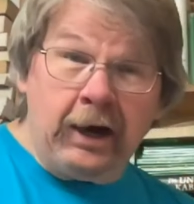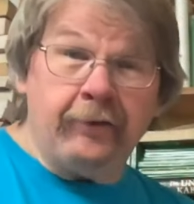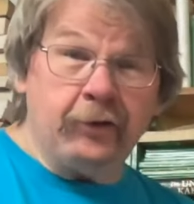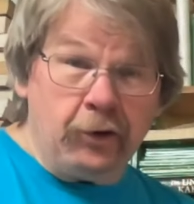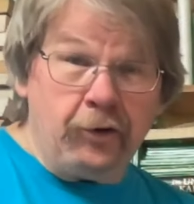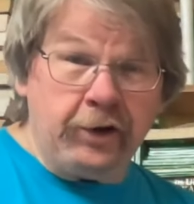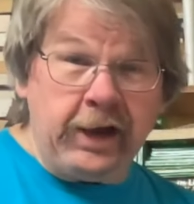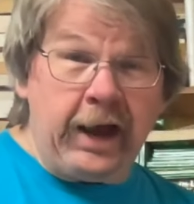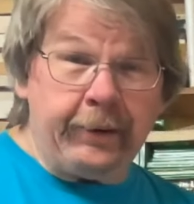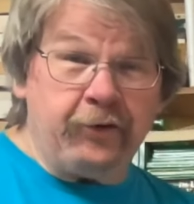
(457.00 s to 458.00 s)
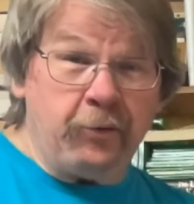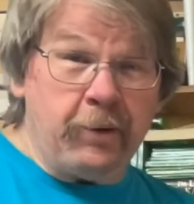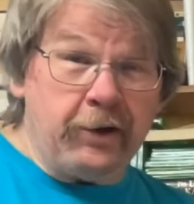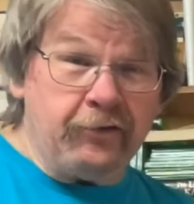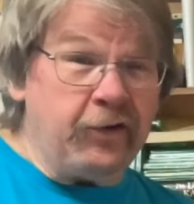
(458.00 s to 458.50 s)
of learning how to do
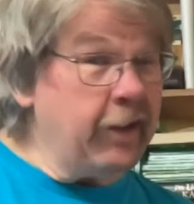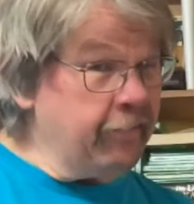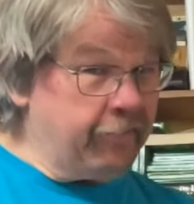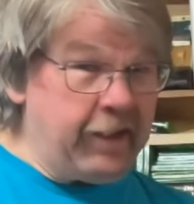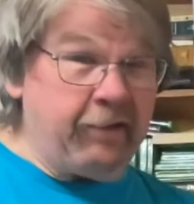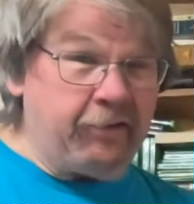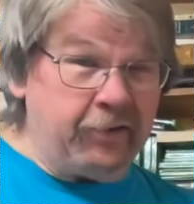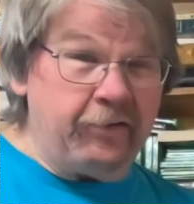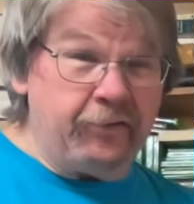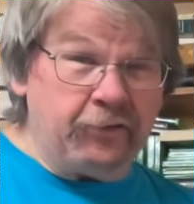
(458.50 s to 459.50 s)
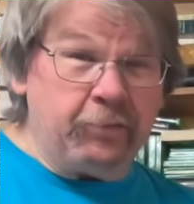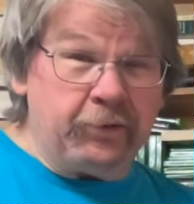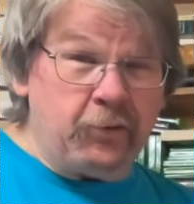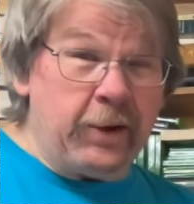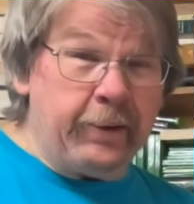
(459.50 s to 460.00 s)
better chess. That's the difference
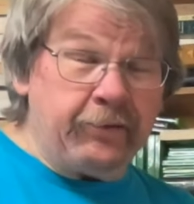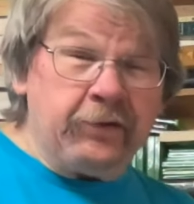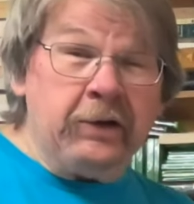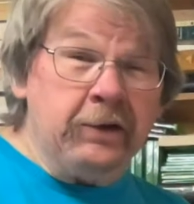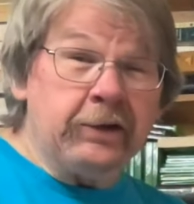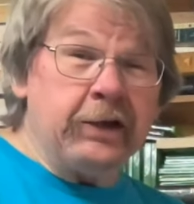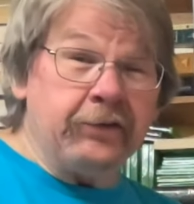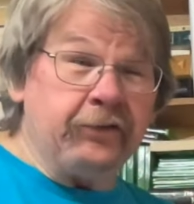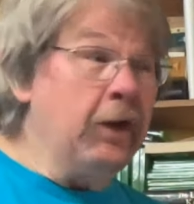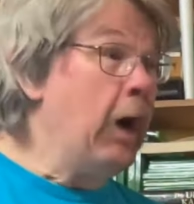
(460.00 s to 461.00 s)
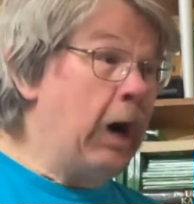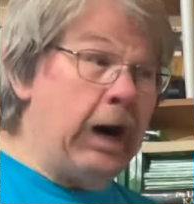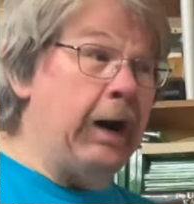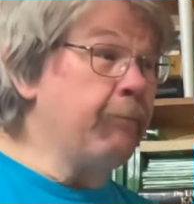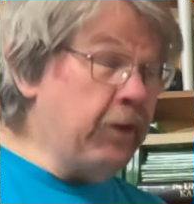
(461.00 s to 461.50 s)
between us because
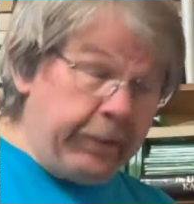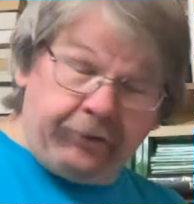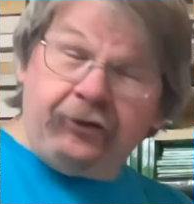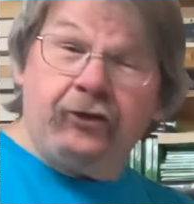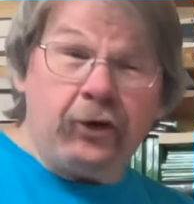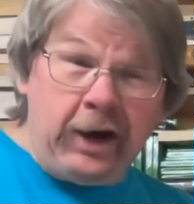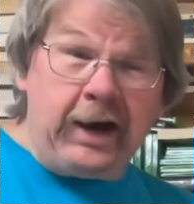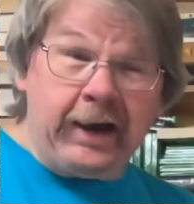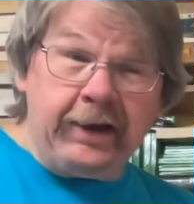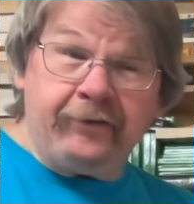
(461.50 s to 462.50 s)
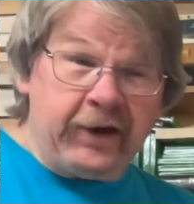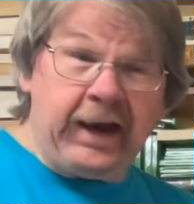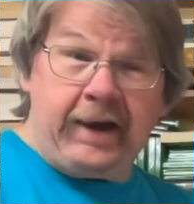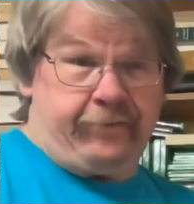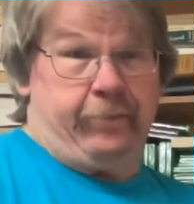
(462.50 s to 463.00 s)
I'm going to try, if I
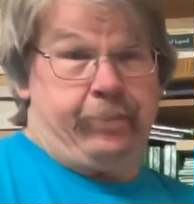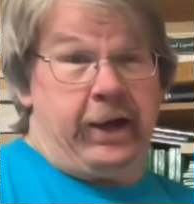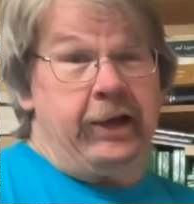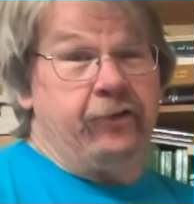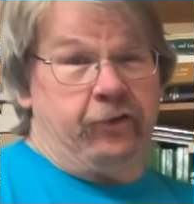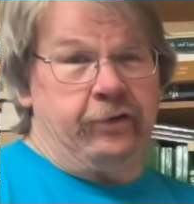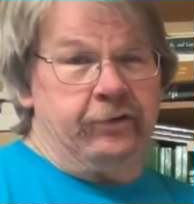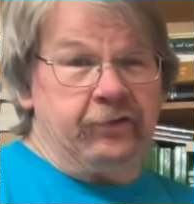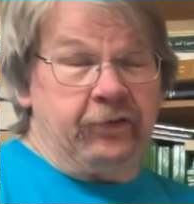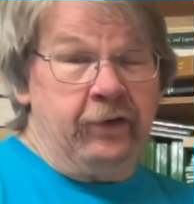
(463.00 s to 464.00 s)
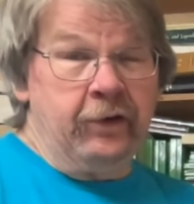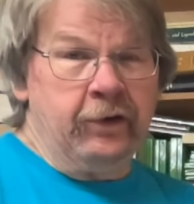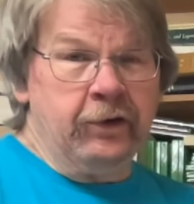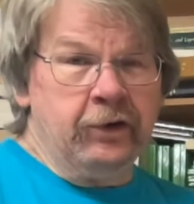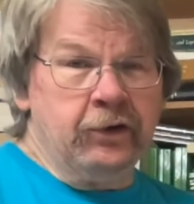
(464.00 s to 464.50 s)
have the patience,
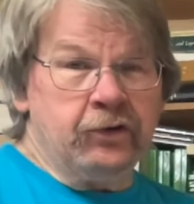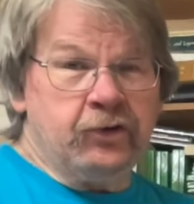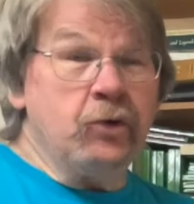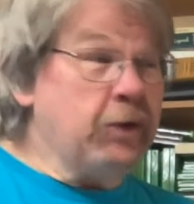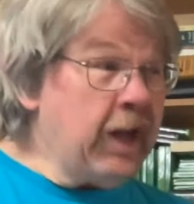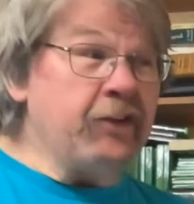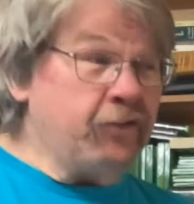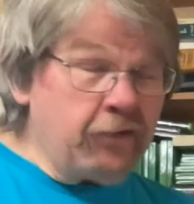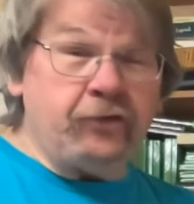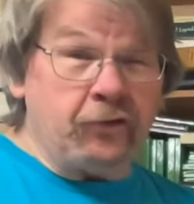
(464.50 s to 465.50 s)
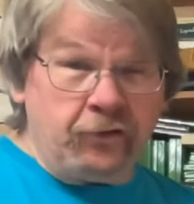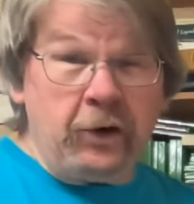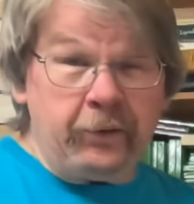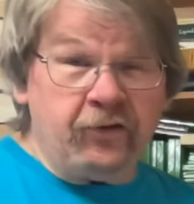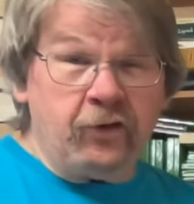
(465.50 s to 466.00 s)
to get just as
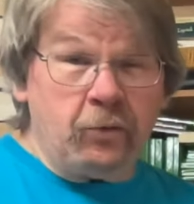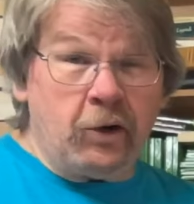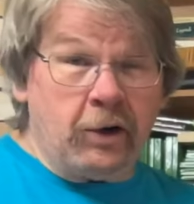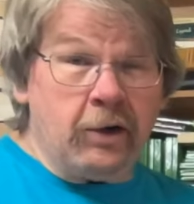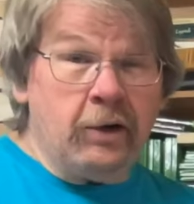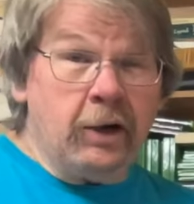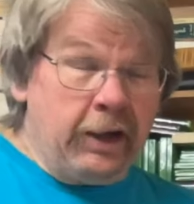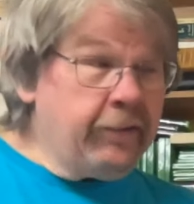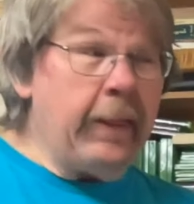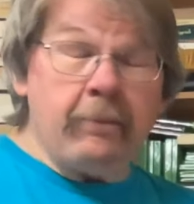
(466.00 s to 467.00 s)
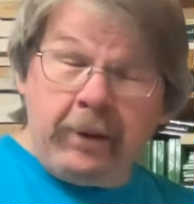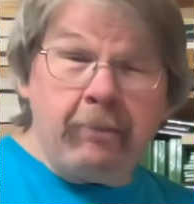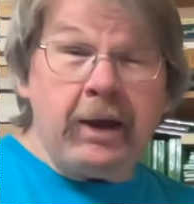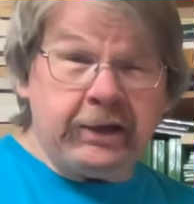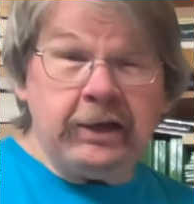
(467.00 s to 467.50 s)
good as you are. And then I'm going
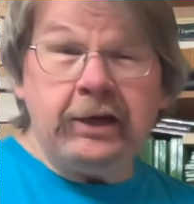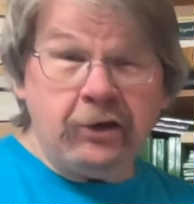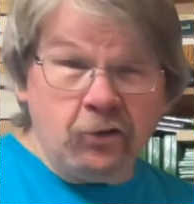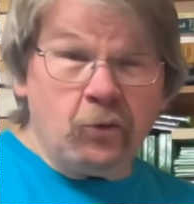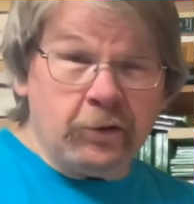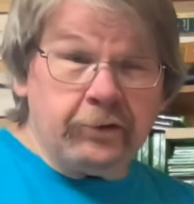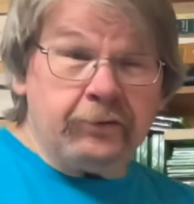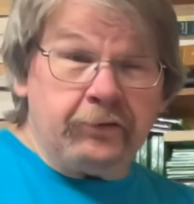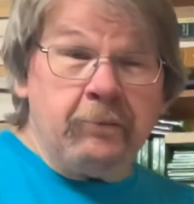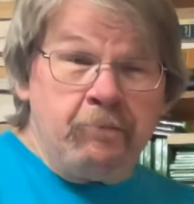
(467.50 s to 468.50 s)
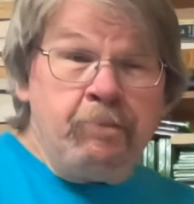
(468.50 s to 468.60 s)
to make you eat your words